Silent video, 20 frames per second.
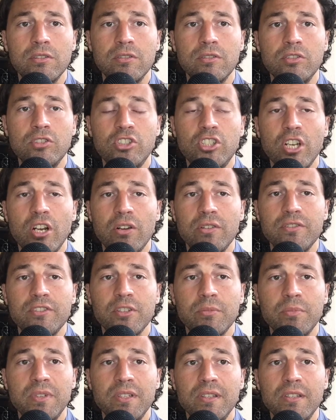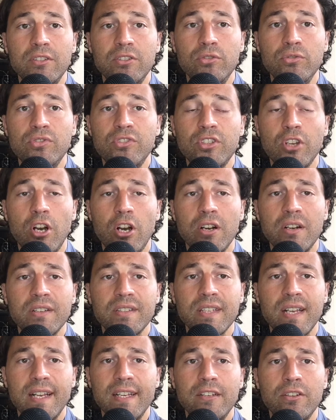share on something that you saw, because
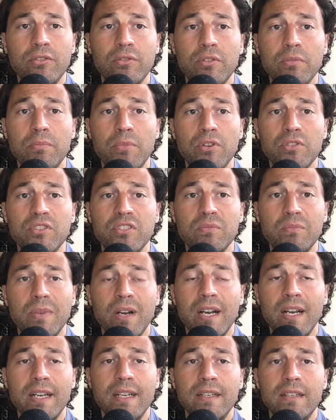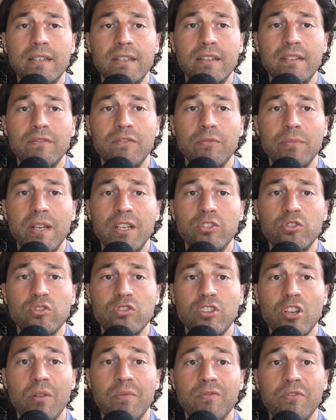I know that most of my information has
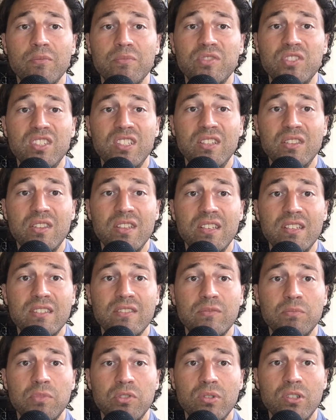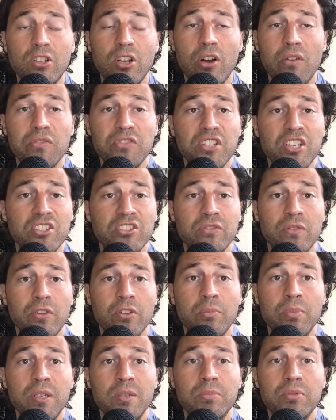come from seeing things between conversation with
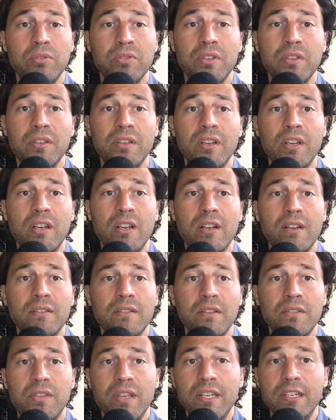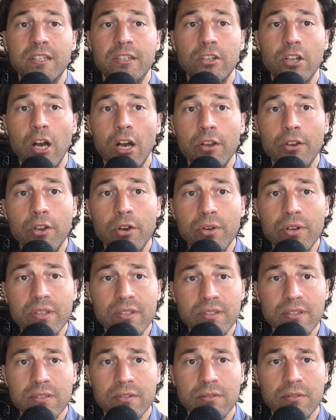other people that, that they did not
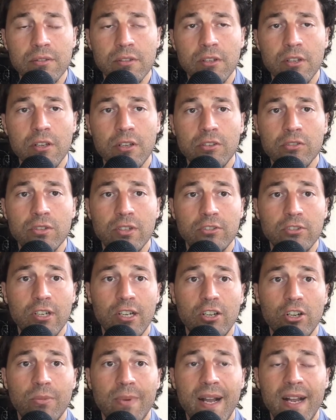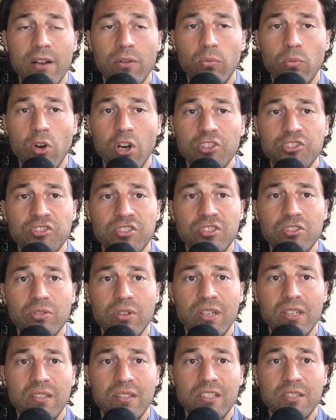notice. So I try and go back and watch these so
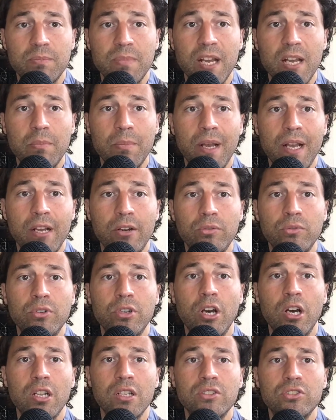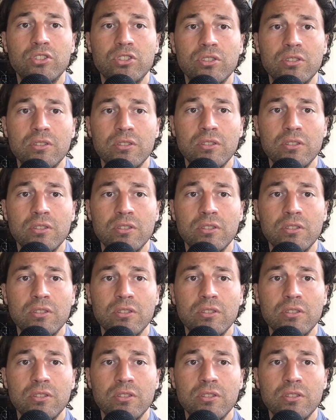I can expand my own knowledge.